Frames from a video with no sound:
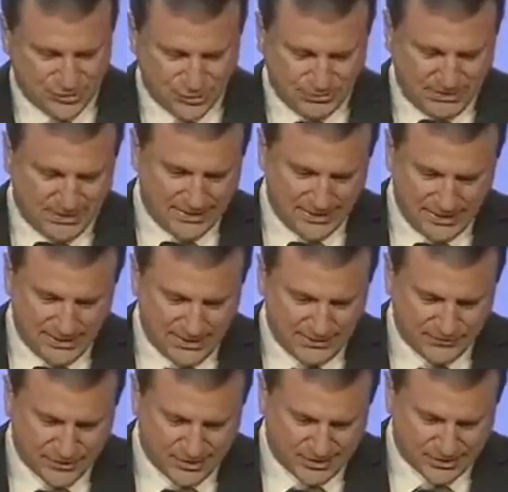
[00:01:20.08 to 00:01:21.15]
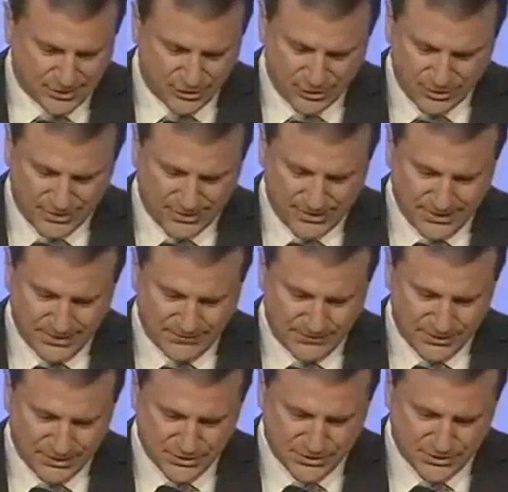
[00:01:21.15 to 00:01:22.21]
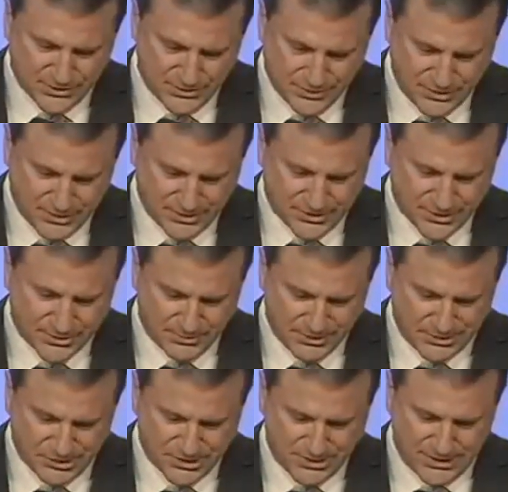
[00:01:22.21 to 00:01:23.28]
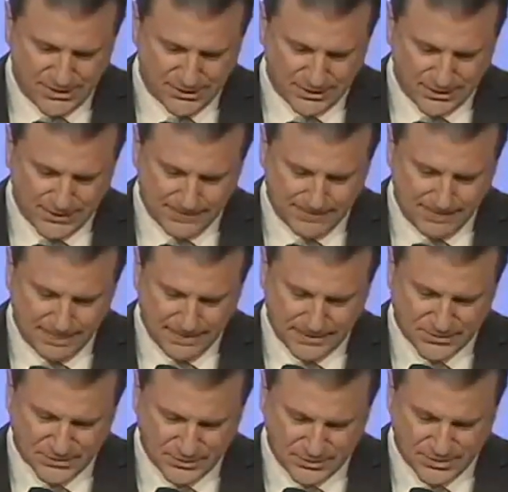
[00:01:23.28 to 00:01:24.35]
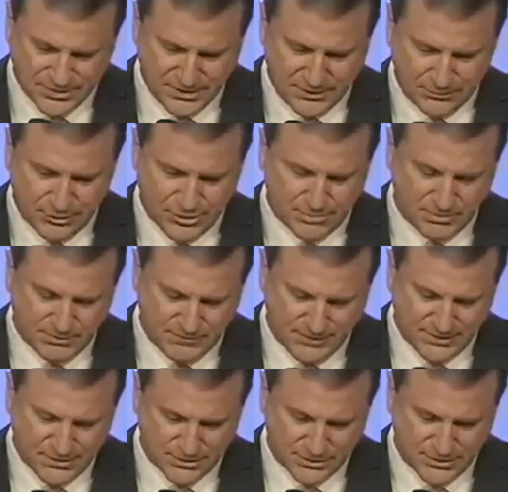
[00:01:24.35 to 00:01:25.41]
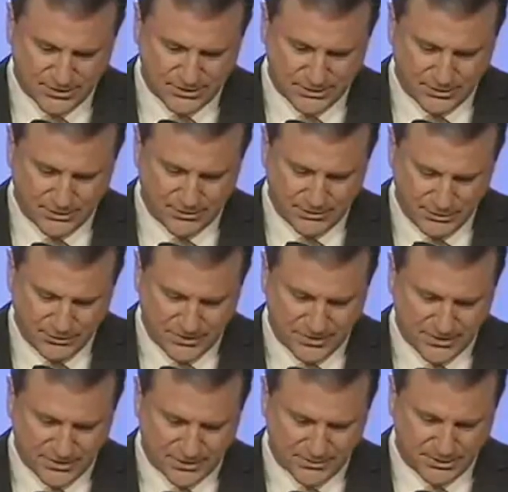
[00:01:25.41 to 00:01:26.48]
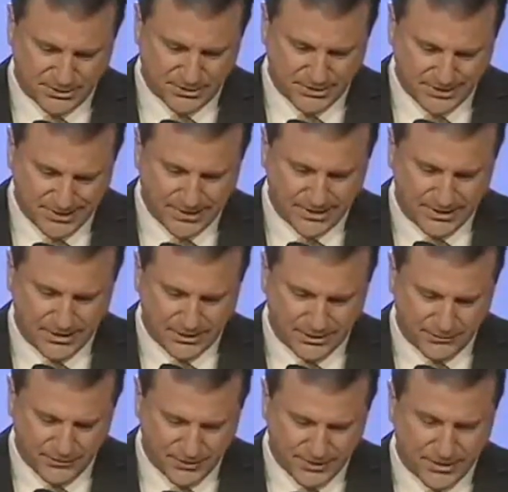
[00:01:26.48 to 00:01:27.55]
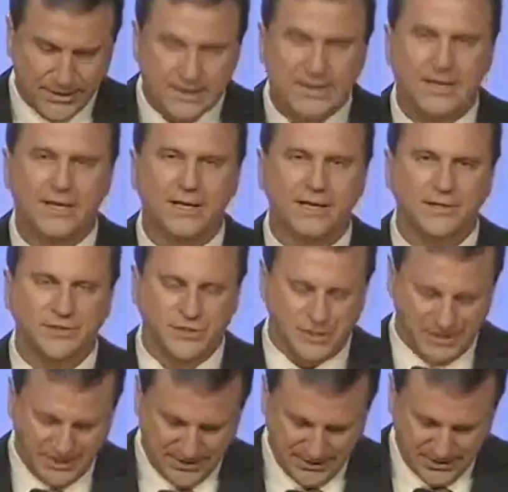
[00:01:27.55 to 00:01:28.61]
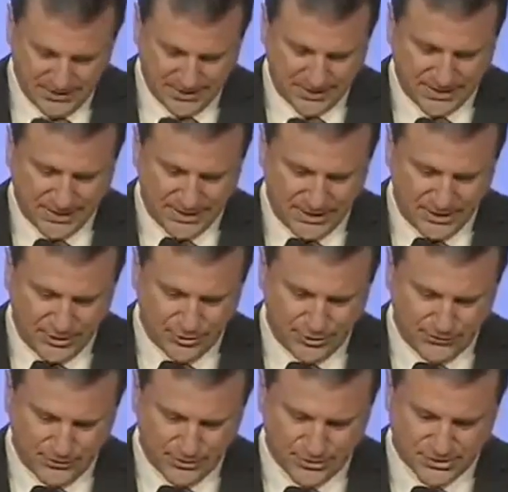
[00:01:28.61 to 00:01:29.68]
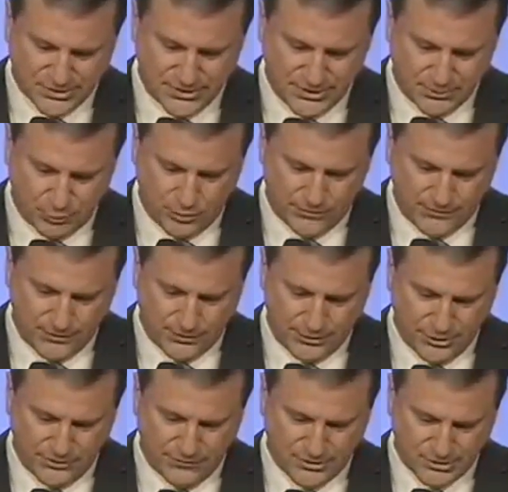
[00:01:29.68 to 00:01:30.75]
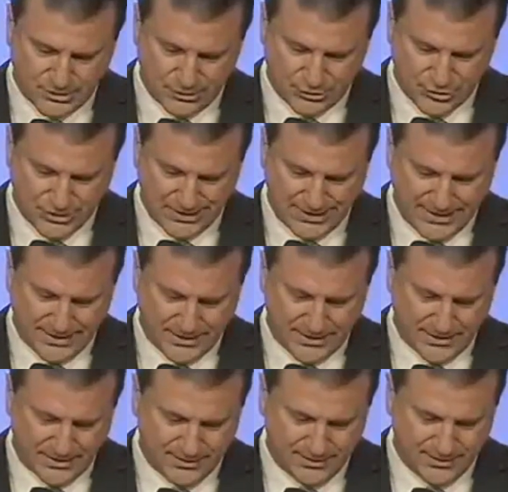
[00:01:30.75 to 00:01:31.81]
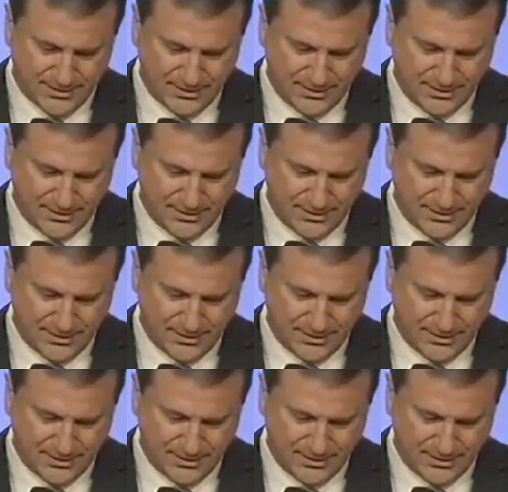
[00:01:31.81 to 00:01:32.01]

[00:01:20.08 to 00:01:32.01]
To my left, Dr. Craig Evans, New Testament scholar, is the Distinguished Professor at the New Testament at Acadia Divinity College, Acadia University in Wolfville, Nova Scotia, Canada.